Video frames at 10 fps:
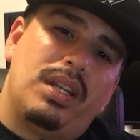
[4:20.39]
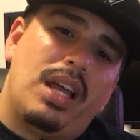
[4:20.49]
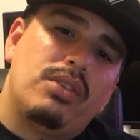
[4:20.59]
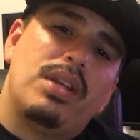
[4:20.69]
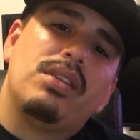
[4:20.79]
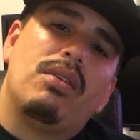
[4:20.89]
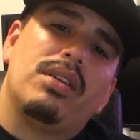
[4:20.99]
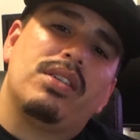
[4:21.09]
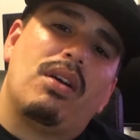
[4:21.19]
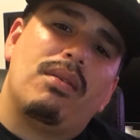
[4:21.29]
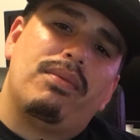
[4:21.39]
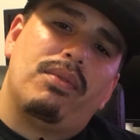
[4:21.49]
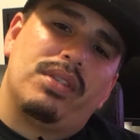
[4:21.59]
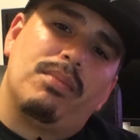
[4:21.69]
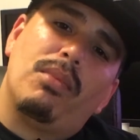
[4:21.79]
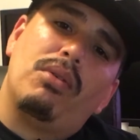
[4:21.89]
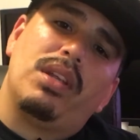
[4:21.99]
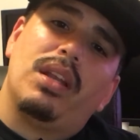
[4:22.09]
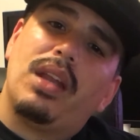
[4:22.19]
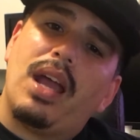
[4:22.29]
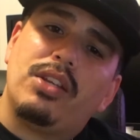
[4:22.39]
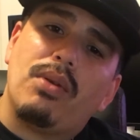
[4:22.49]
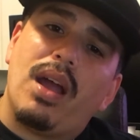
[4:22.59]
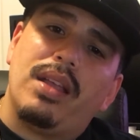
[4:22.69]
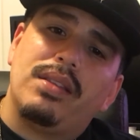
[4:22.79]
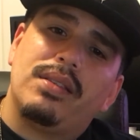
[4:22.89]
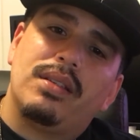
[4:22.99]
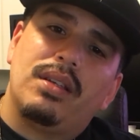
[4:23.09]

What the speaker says: nitrates aren't as harmful as ammonia and nitrites.